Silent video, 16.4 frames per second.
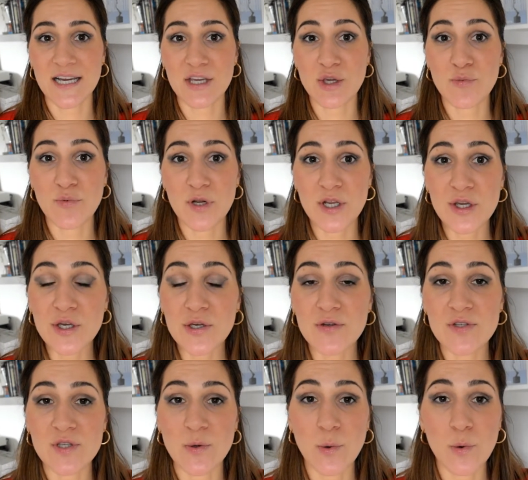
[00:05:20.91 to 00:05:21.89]
you will
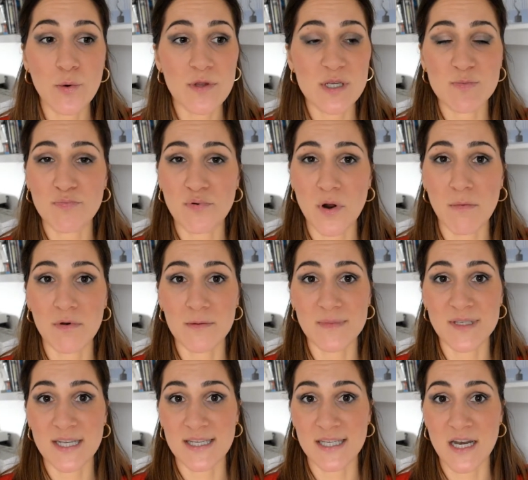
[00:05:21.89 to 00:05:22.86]
use all these
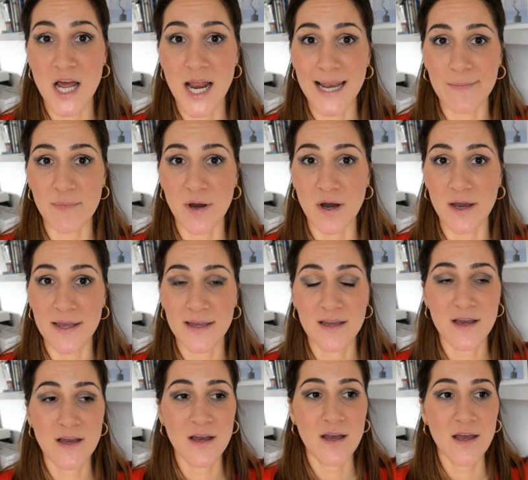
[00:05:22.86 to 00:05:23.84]
problems as an alibi,
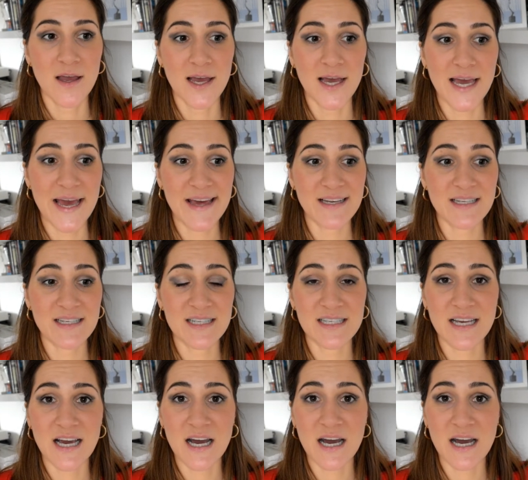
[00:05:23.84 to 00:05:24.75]
and